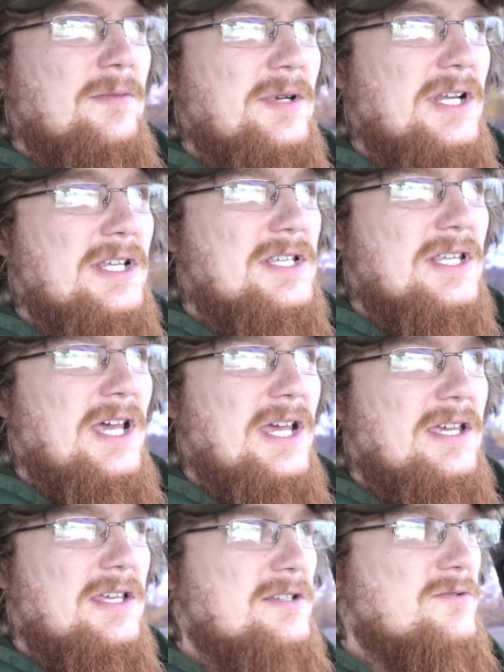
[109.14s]
but he's a
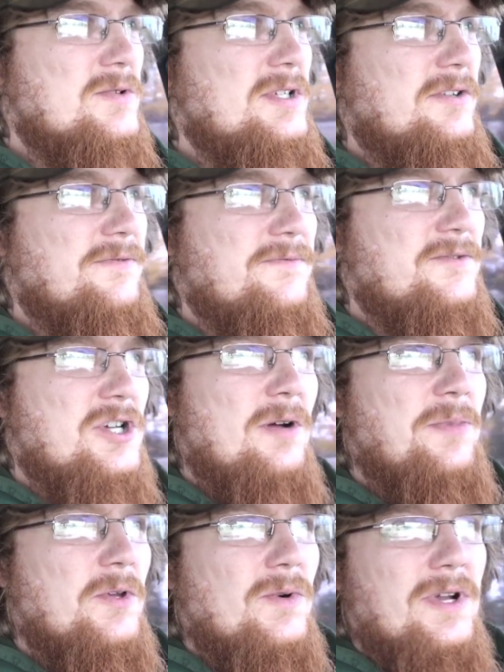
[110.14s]
real
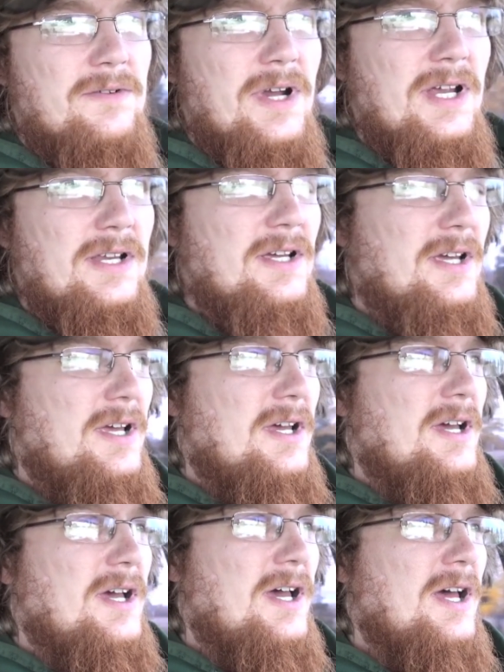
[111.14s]
jumpy one, right?
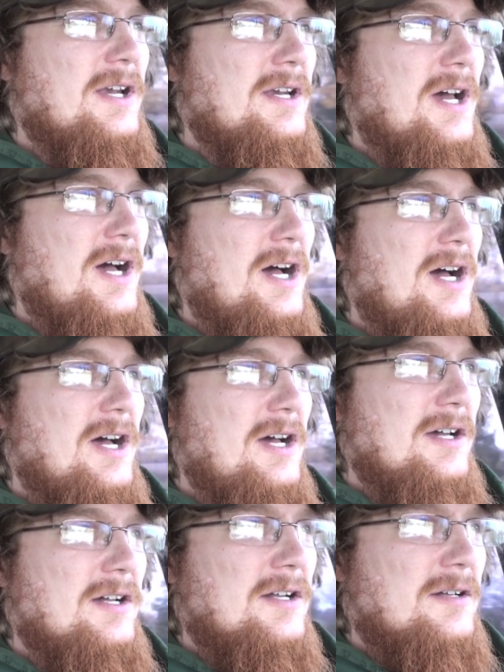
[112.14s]
And
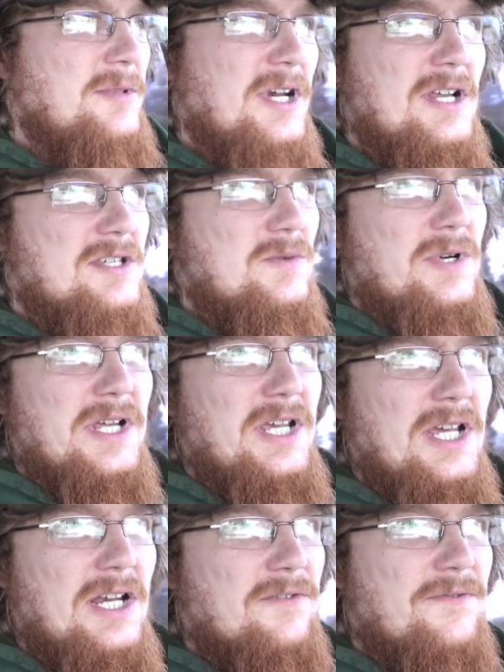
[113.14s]
but he doesn't want to
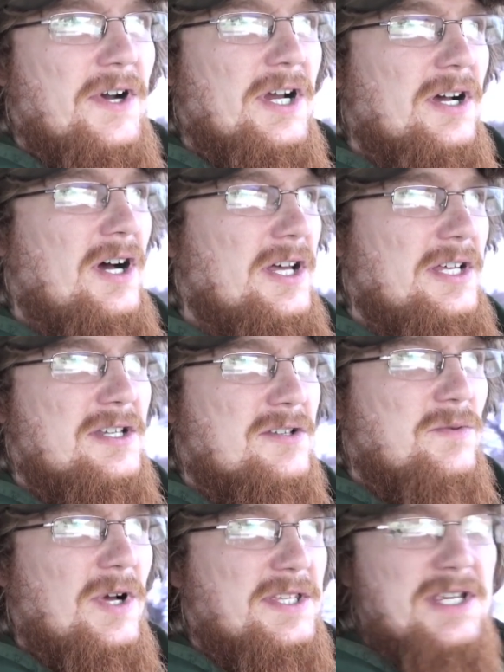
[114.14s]
eat or frig all, he
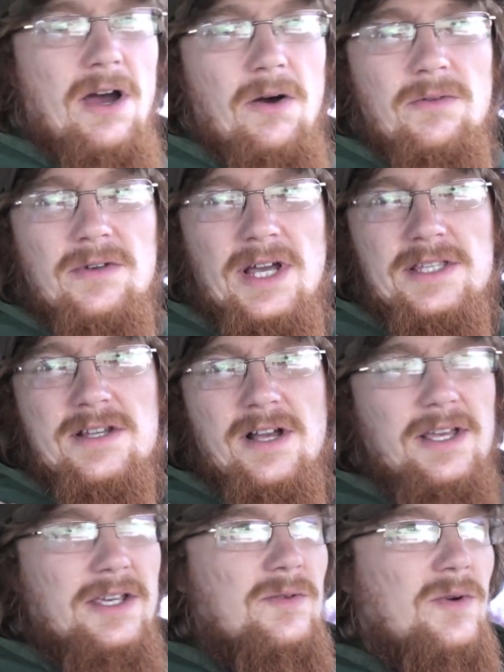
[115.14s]
just wants out. That's
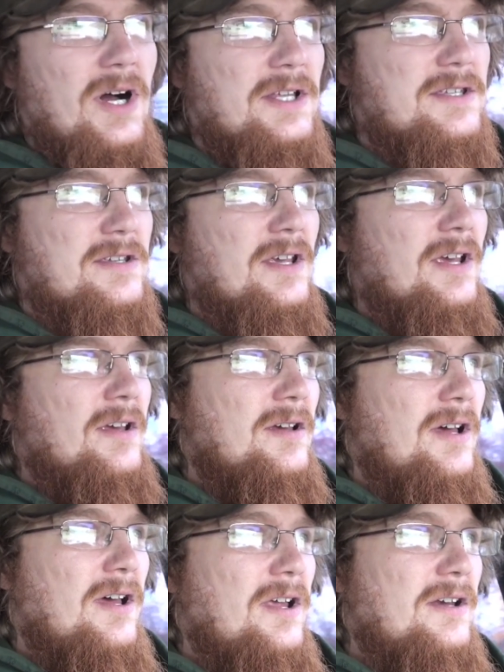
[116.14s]
all he wants.
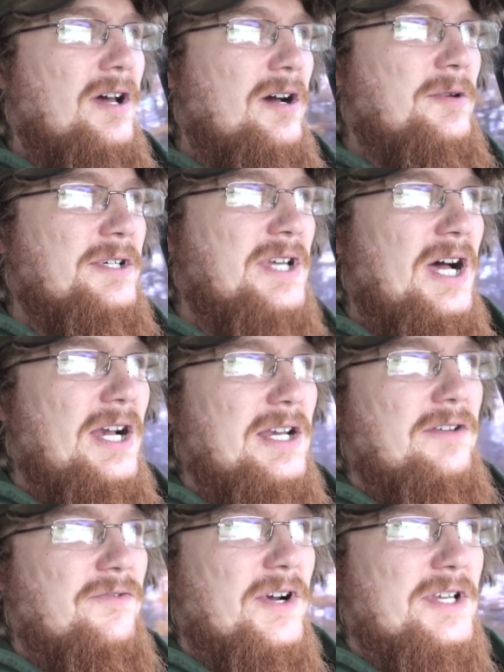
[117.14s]
And but
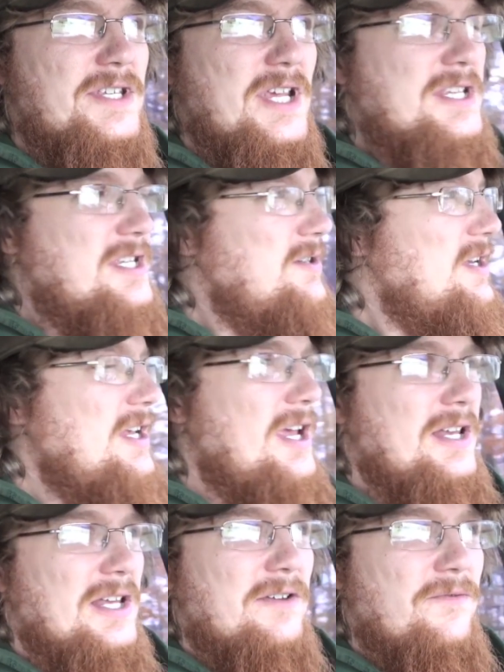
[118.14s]
Donnie, frig sakes,
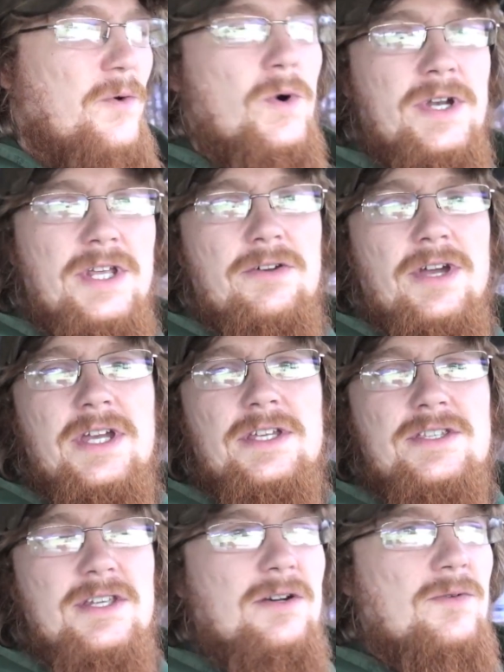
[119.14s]
he ate like 40
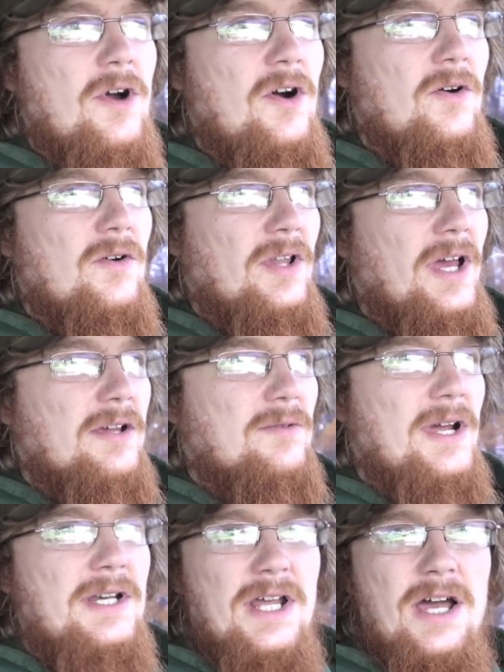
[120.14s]
crickets in a row. Like
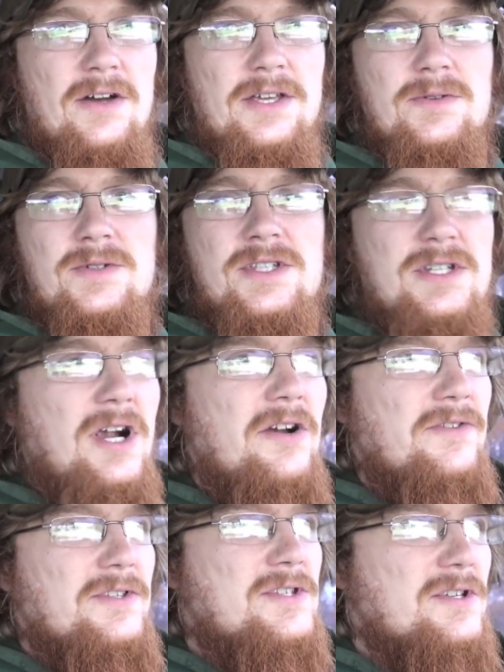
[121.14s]
right now, he was
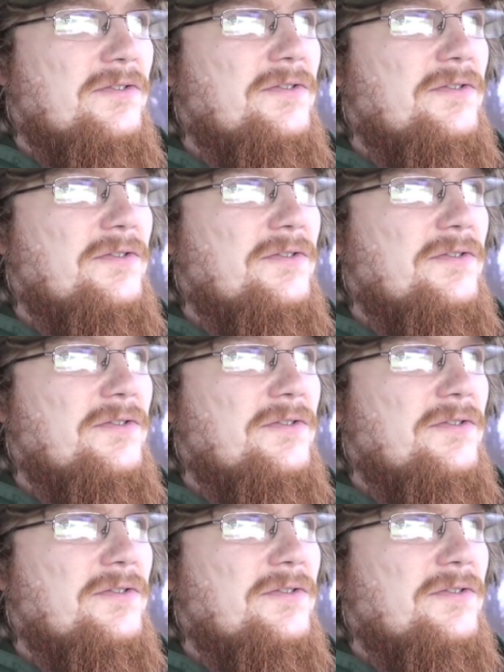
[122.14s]
starving, so